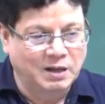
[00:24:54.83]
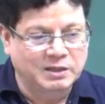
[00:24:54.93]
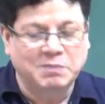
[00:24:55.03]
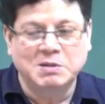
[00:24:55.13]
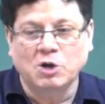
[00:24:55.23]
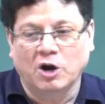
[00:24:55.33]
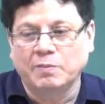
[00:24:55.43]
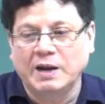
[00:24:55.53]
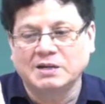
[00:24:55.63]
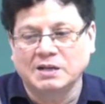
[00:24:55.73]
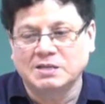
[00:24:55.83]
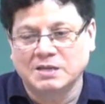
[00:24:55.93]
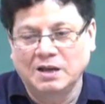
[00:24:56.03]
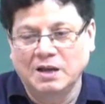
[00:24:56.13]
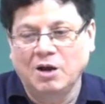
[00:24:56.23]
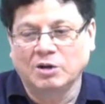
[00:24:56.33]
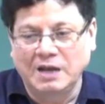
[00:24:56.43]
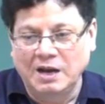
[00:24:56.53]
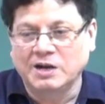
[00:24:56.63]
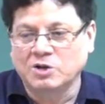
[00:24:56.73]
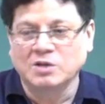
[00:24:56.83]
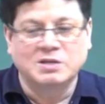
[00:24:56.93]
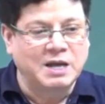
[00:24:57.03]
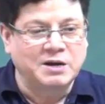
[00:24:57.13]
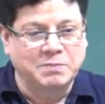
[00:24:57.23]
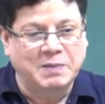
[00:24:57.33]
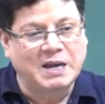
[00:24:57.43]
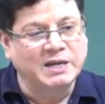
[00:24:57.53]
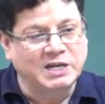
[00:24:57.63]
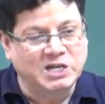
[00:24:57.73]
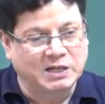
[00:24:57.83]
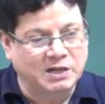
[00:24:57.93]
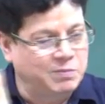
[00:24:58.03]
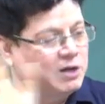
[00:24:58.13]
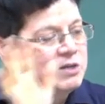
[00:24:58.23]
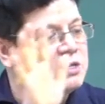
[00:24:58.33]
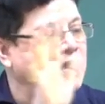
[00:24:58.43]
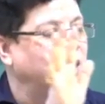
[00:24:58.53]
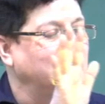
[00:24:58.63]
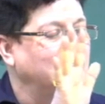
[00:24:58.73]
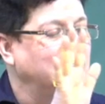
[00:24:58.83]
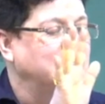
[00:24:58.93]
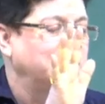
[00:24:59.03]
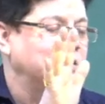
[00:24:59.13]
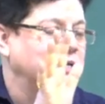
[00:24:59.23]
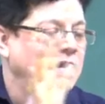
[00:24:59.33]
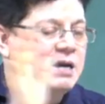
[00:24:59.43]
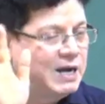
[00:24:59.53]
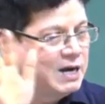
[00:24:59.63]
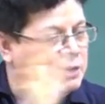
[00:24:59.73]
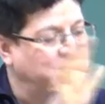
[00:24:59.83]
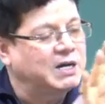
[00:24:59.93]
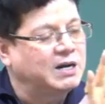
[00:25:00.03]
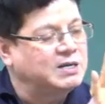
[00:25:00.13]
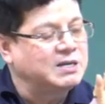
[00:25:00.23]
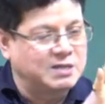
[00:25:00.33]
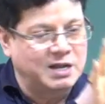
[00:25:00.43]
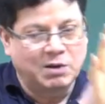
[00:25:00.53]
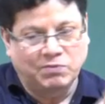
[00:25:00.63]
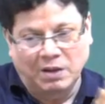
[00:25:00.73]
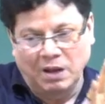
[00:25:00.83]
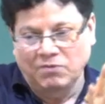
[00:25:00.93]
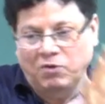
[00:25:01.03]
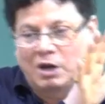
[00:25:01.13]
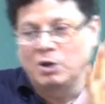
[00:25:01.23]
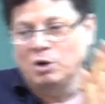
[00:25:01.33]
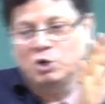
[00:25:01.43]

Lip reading: That means, the orbitals or the electrons, they are repelling each other, because they are basically negative charges, they are falling on